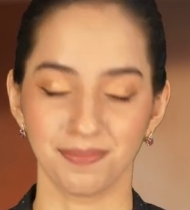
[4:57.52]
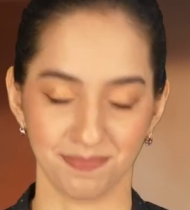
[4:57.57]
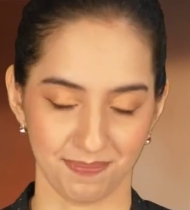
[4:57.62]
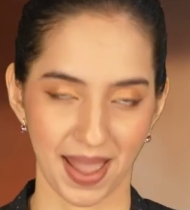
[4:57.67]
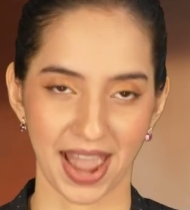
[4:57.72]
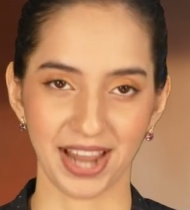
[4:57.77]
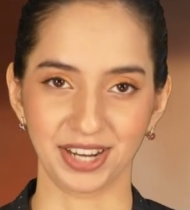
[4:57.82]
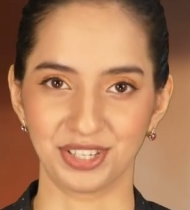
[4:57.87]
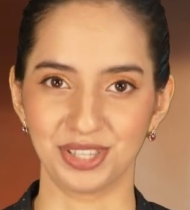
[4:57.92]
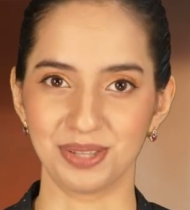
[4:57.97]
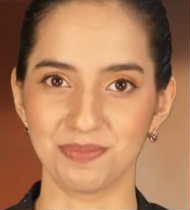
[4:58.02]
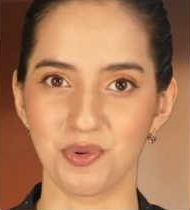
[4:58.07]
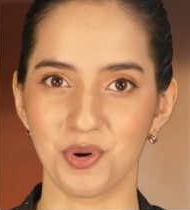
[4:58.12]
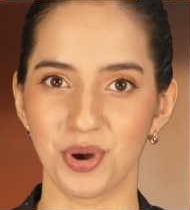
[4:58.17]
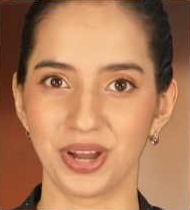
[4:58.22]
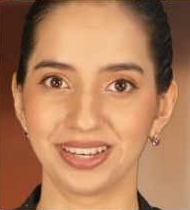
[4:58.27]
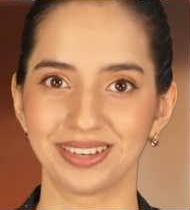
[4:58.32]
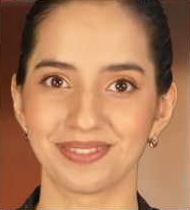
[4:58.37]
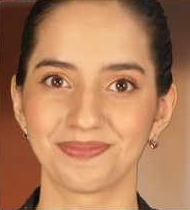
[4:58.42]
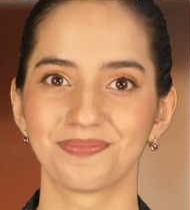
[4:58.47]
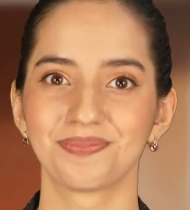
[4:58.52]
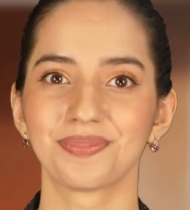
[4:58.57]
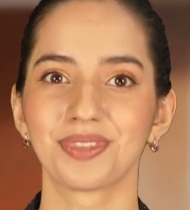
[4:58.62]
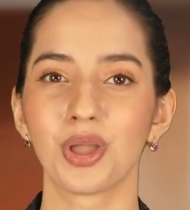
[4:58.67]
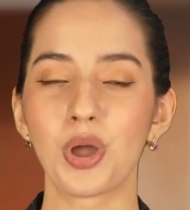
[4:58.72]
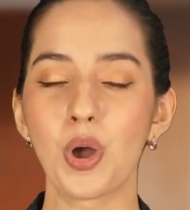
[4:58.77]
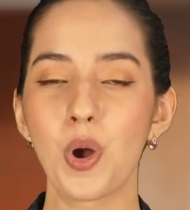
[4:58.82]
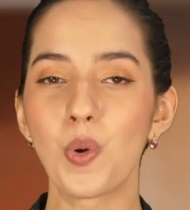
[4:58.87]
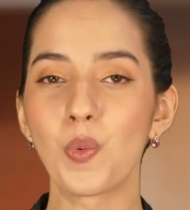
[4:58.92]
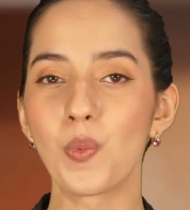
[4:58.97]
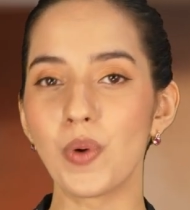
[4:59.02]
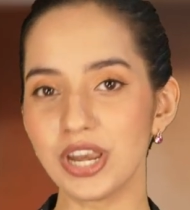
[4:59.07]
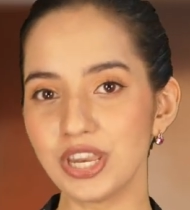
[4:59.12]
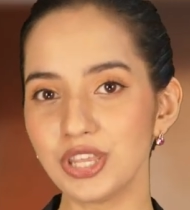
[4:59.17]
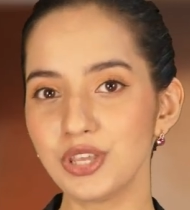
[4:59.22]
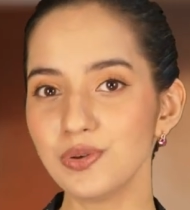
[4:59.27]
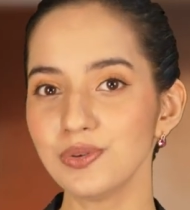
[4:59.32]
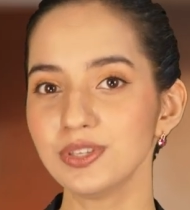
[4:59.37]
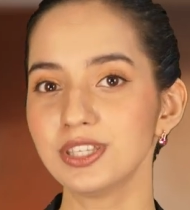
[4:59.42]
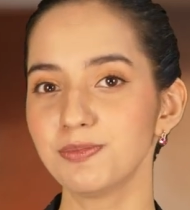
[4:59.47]
Back to the point. When
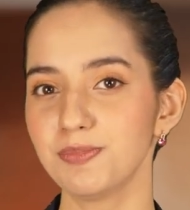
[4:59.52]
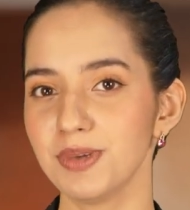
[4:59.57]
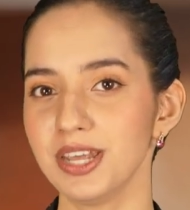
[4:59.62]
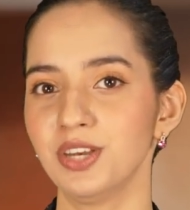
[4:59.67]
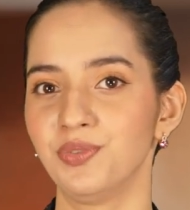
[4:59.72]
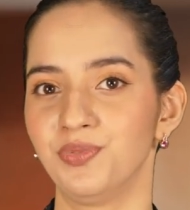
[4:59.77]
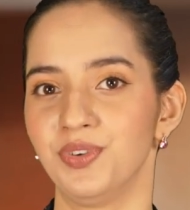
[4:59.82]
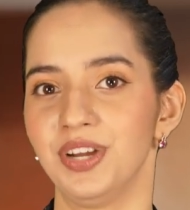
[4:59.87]
you speed